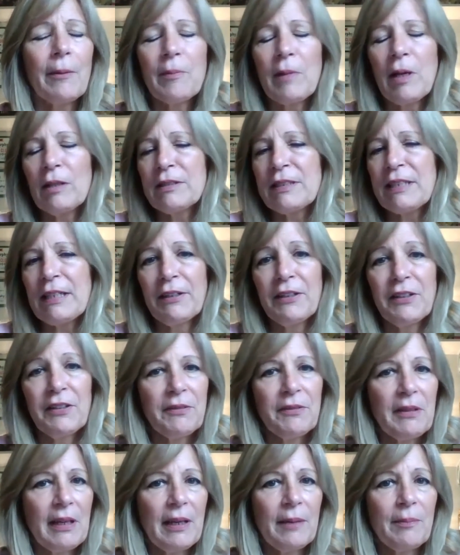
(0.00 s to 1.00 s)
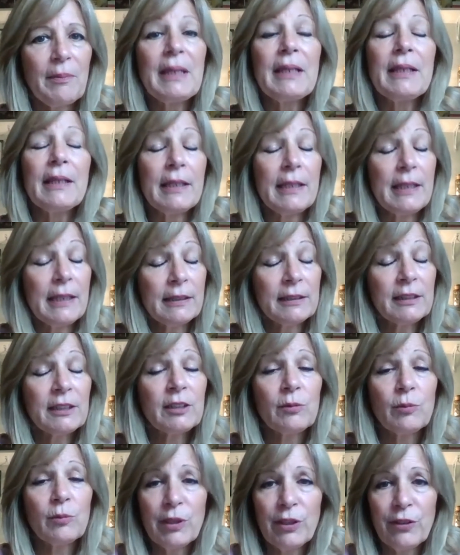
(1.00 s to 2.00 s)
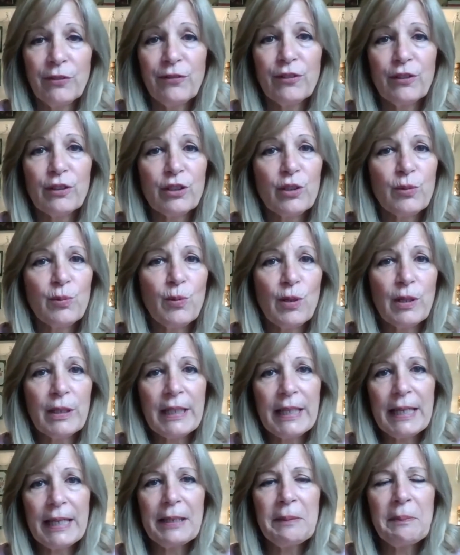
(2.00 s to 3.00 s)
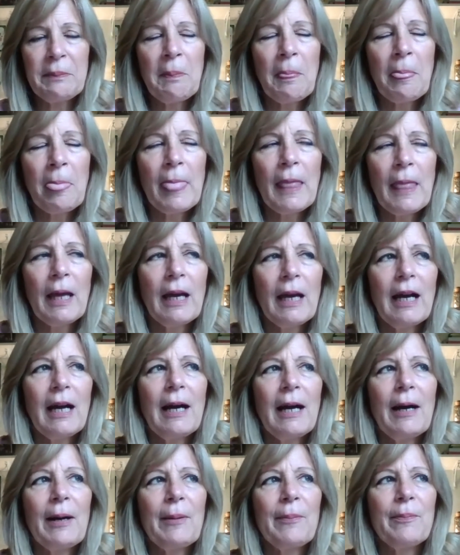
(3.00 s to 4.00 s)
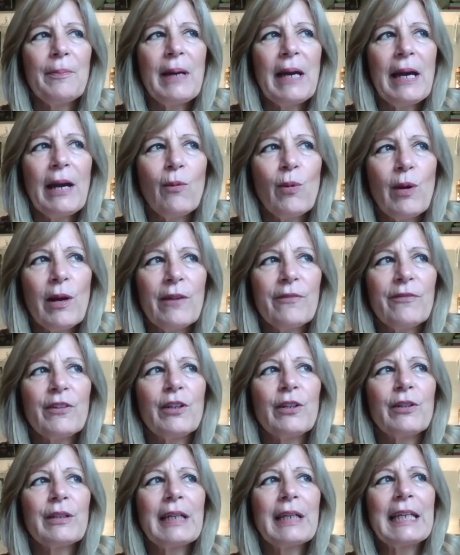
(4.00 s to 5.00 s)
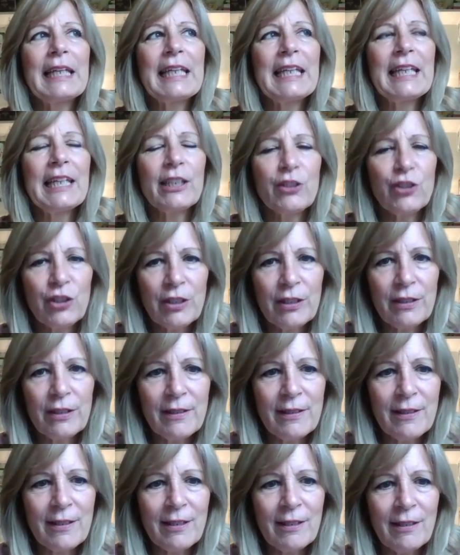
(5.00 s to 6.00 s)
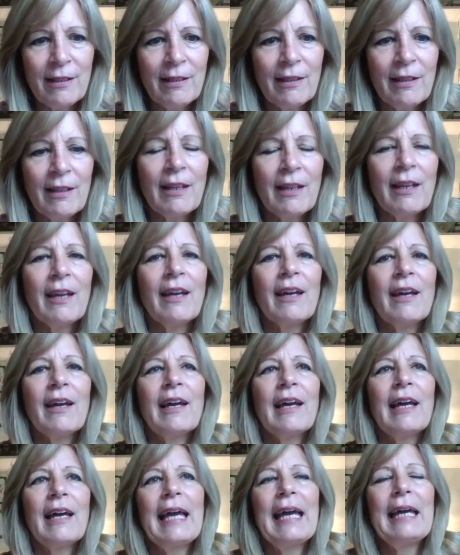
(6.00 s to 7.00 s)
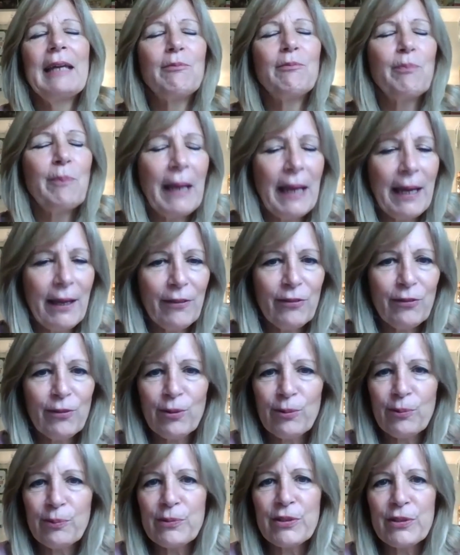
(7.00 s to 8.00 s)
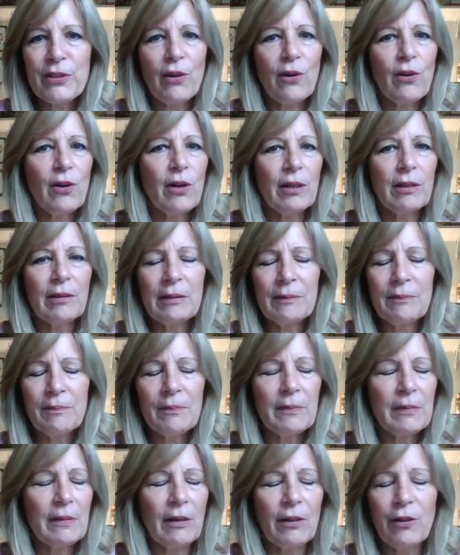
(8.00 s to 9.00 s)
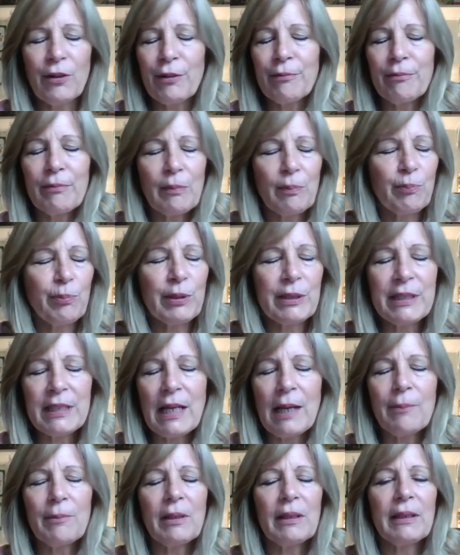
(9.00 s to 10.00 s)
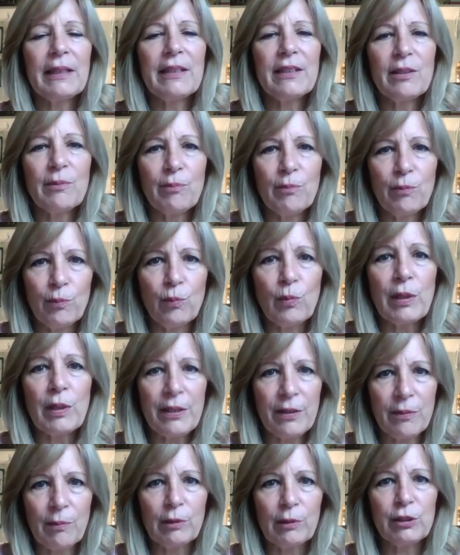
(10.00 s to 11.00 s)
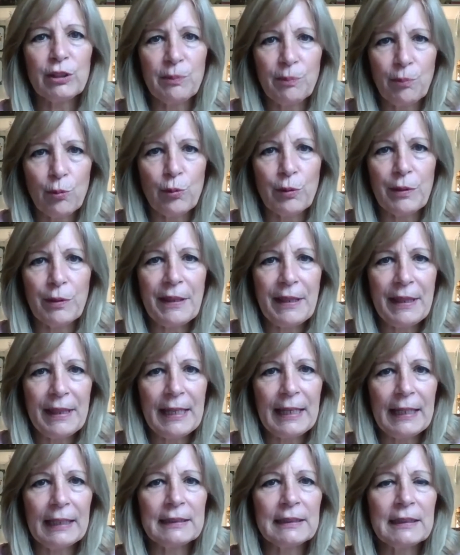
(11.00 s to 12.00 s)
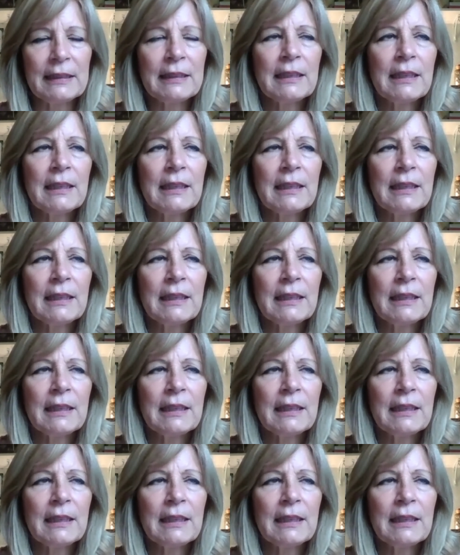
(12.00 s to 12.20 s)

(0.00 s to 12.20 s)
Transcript: tell you, I mean, it is when you first walk in. However, kitchens and bathrooms are predominantly one of the most important things.